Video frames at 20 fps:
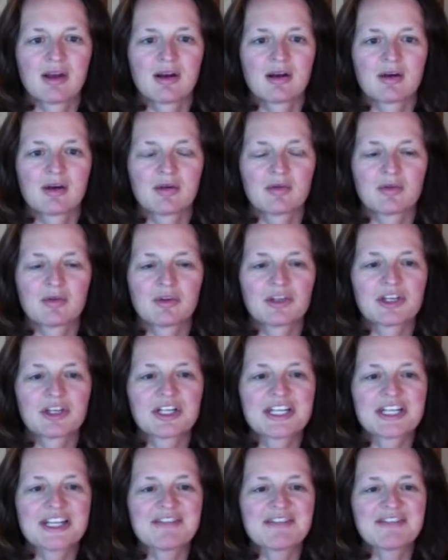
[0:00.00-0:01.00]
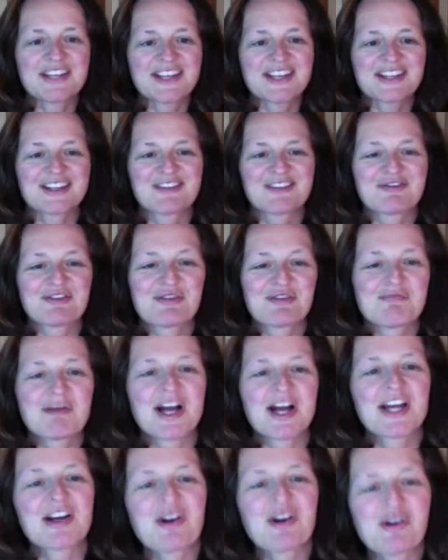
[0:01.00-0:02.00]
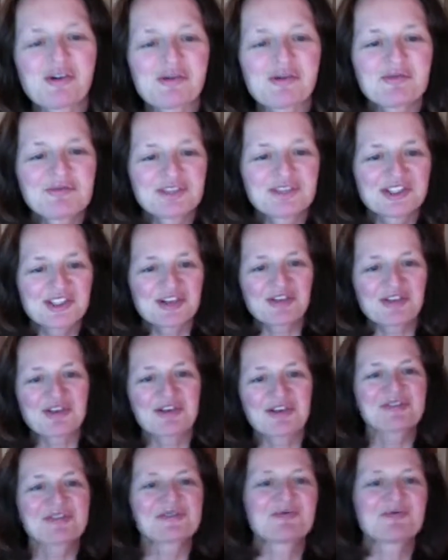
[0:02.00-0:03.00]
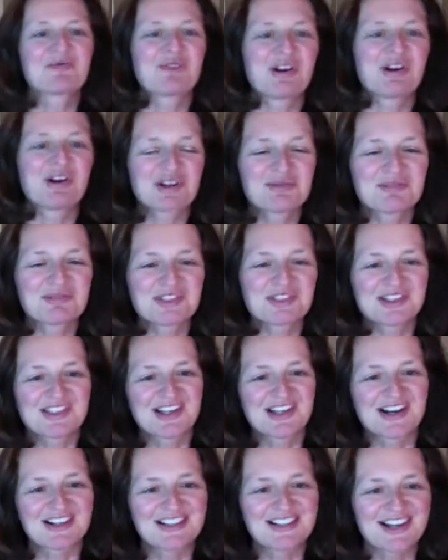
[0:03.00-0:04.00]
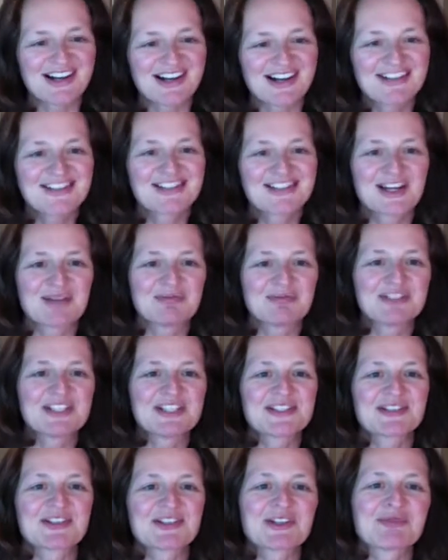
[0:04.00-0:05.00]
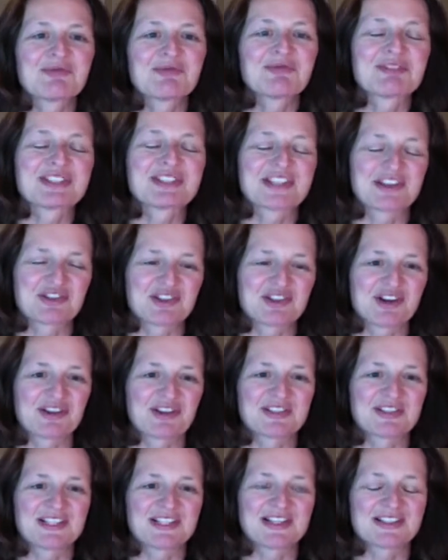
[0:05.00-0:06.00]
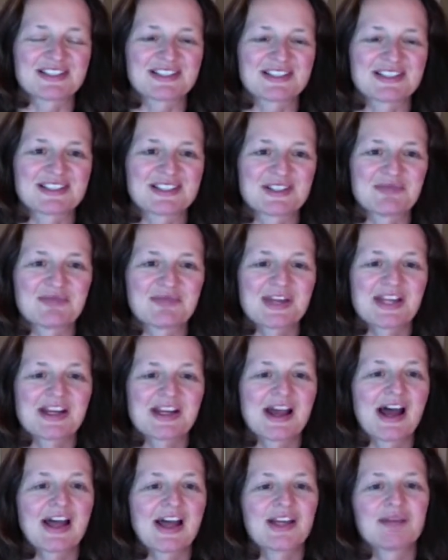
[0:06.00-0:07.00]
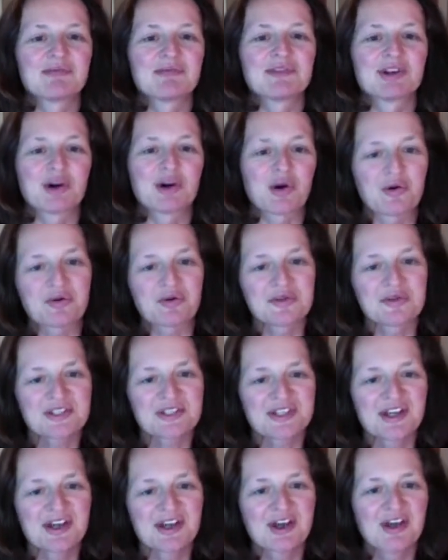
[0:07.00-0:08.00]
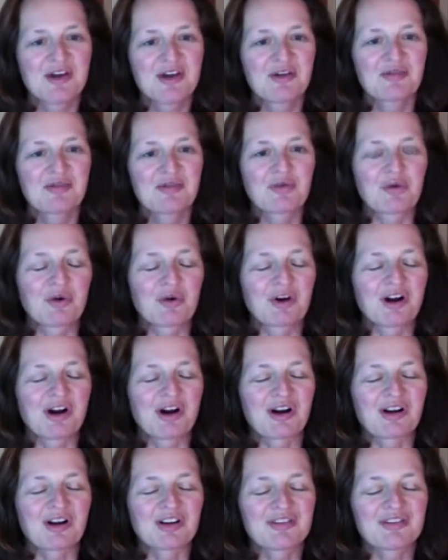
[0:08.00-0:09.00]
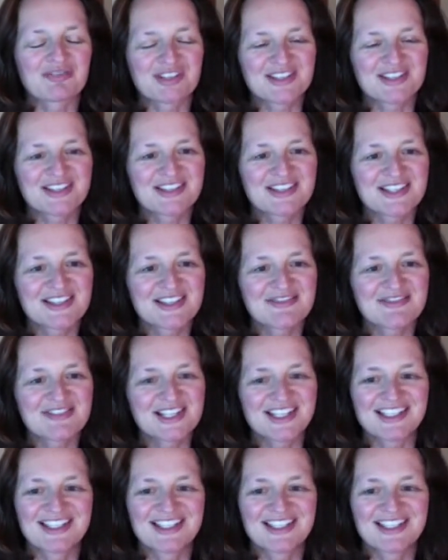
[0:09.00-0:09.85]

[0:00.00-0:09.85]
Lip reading: Well, good evening. From my home to yours, welcome to Doc Talks. I'm Lisa Goodman with St. Charles Health System, and I am the host for our event this evening.